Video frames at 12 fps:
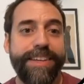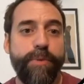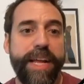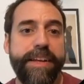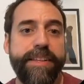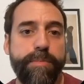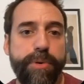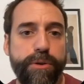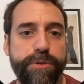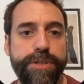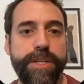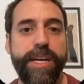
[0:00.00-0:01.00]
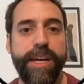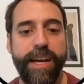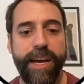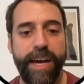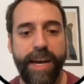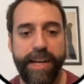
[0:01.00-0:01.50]
gradient approach,
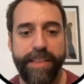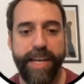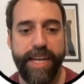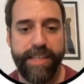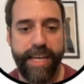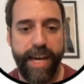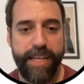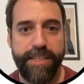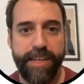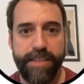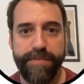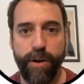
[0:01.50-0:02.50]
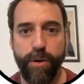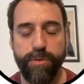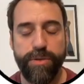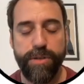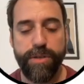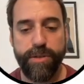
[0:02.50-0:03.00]
and the idea is as follows.